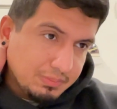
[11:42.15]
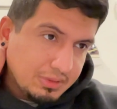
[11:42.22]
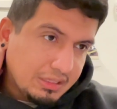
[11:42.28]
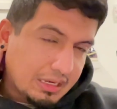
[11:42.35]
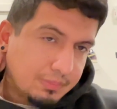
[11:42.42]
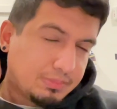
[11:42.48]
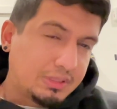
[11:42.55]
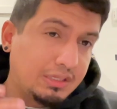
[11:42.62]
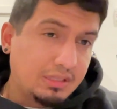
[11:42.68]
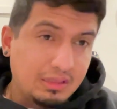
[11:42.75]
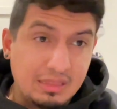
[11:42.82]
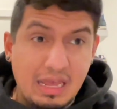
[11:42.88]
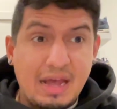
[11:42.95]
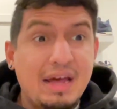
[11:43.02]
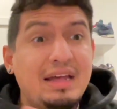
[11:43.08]
kept
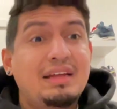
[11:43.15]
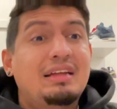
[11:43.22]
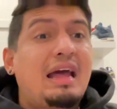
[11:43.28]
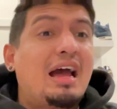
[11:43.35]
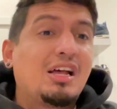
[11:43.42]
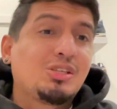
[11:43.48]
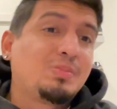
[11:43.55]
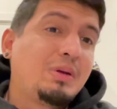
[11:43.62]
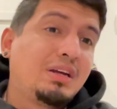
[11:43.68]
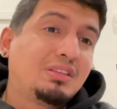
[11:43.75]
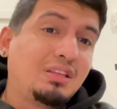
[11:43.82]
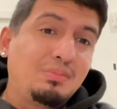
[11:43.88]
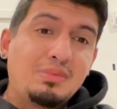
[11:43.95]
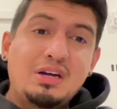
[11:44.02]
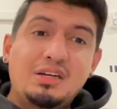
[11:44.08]
that
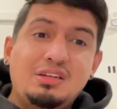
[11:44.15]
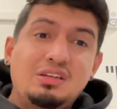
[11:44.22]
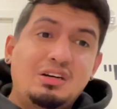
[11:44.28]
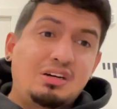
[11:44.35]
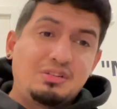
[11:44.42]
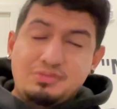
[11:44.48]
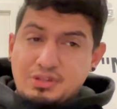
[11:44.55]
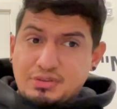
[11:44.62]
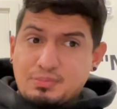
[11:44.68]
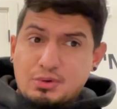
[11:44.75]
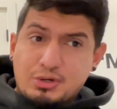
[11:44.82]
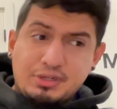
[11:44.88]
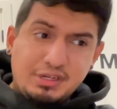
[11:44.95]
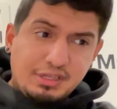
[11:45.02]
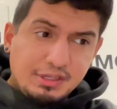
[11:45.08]
aspect in mind of the
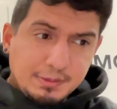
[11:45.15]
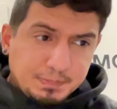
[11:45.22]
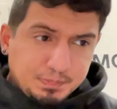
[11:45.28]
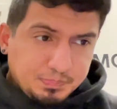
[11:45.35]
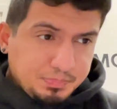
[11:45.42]
marketing.